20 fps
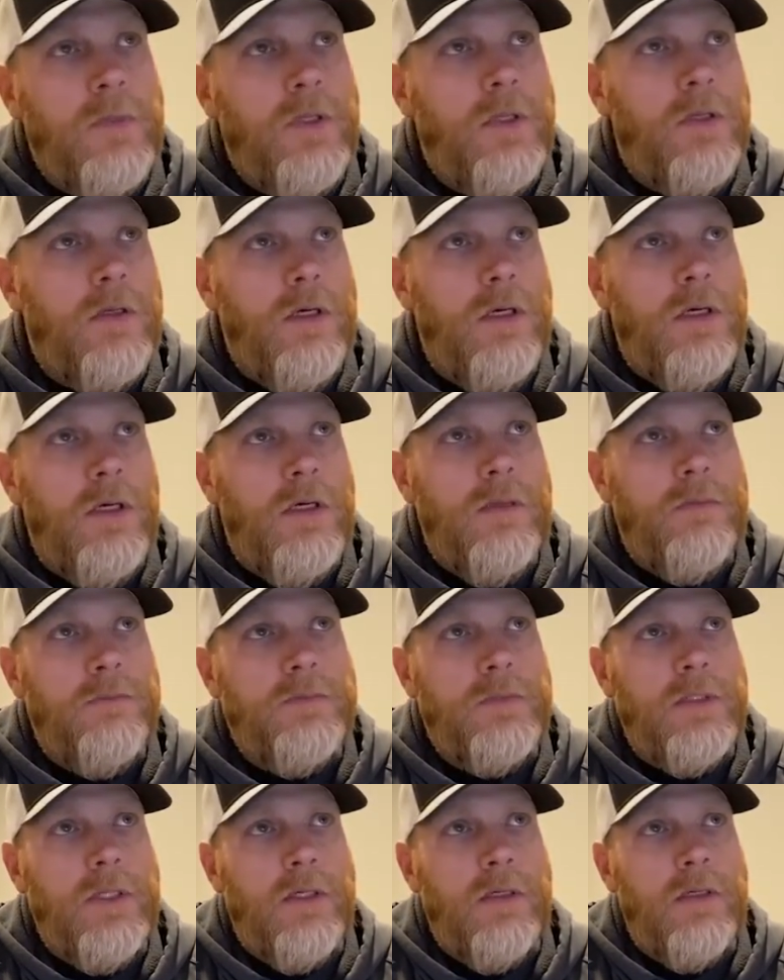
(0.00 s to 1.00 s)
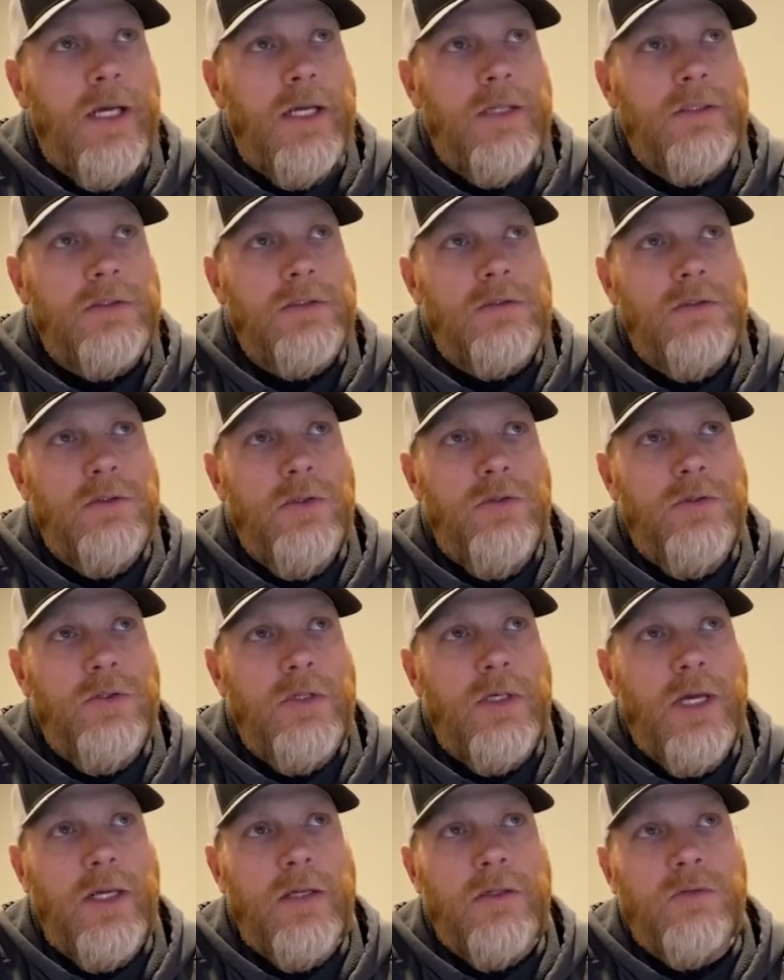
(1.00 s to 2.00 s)
and allows you to
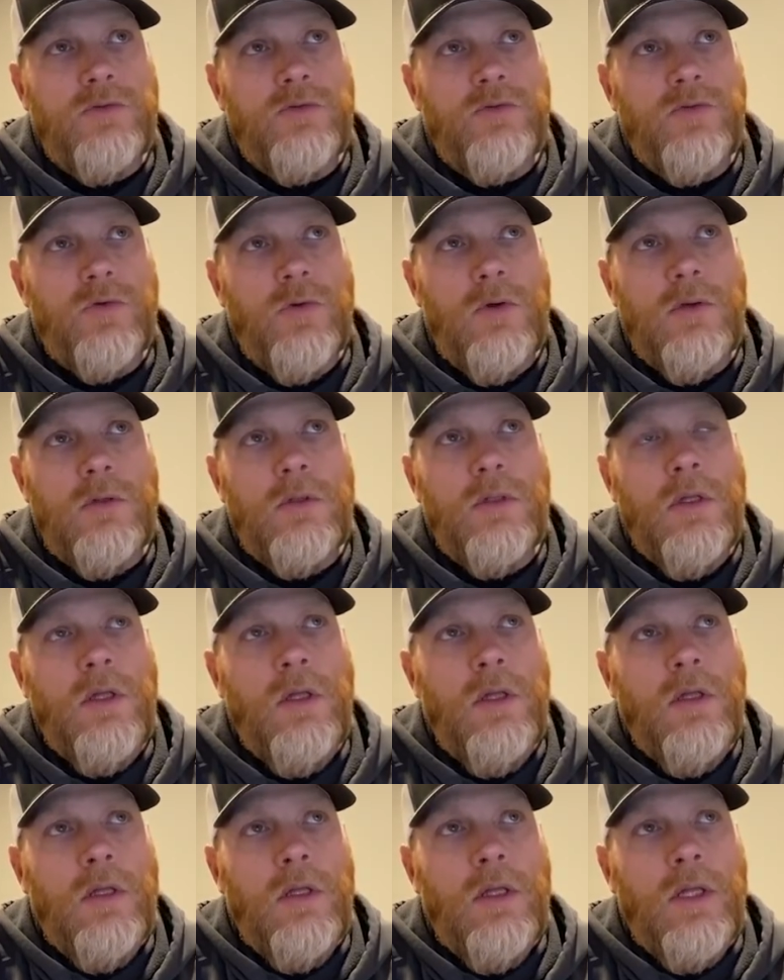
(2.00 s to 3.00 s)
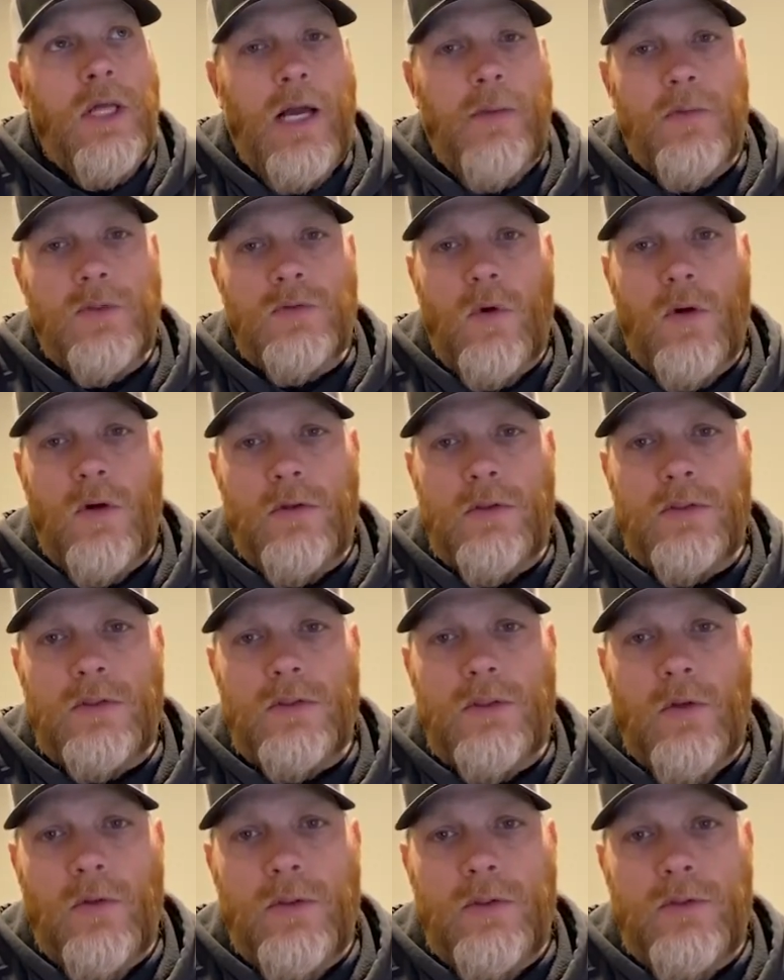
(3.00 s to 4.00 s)
kind of control how much water is
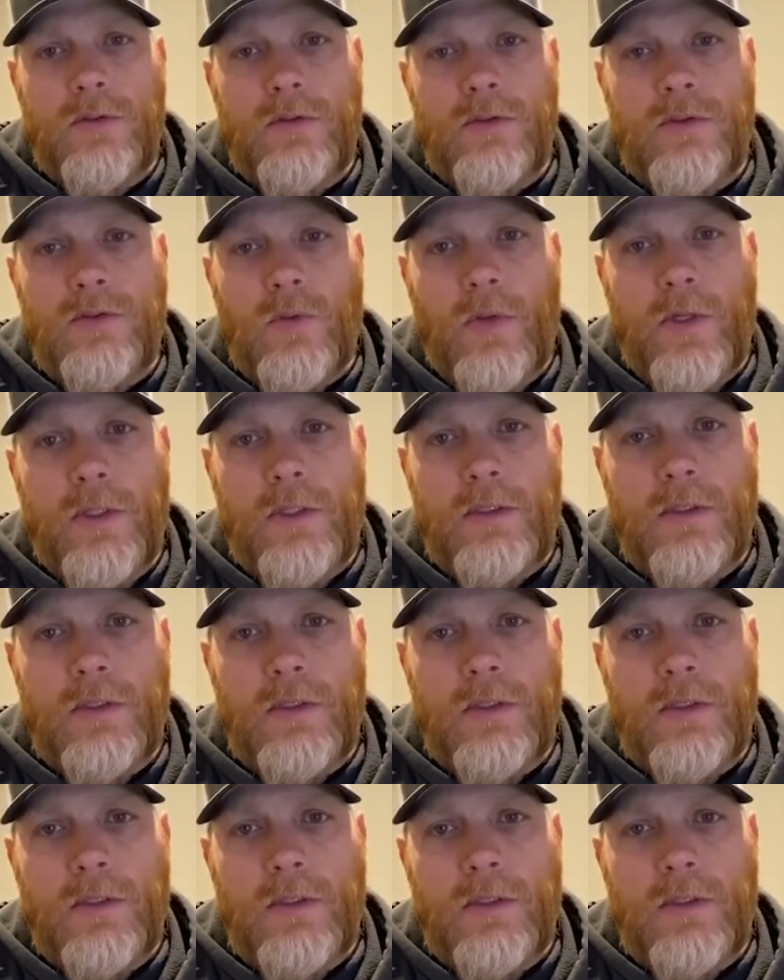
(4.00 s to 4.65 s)
going to the joint.